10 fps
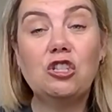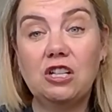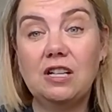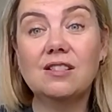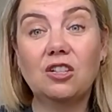The
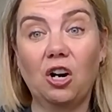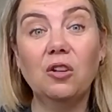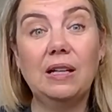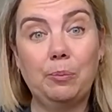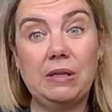cheese
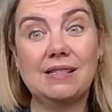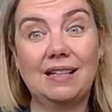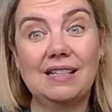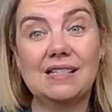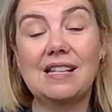garlic
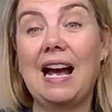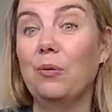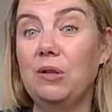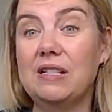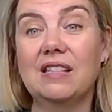biscuits. I
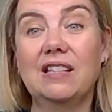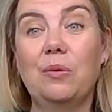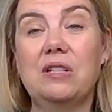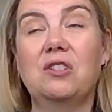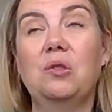recently
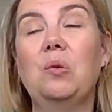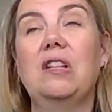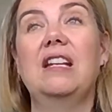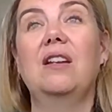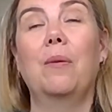went to
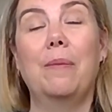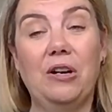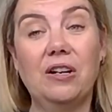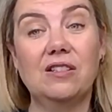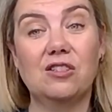the
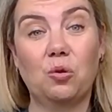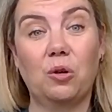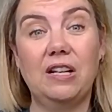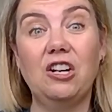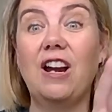American
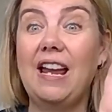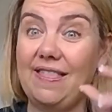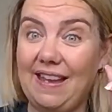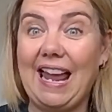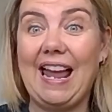store here
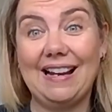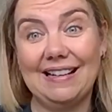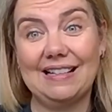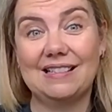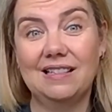and they had
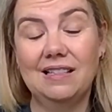it,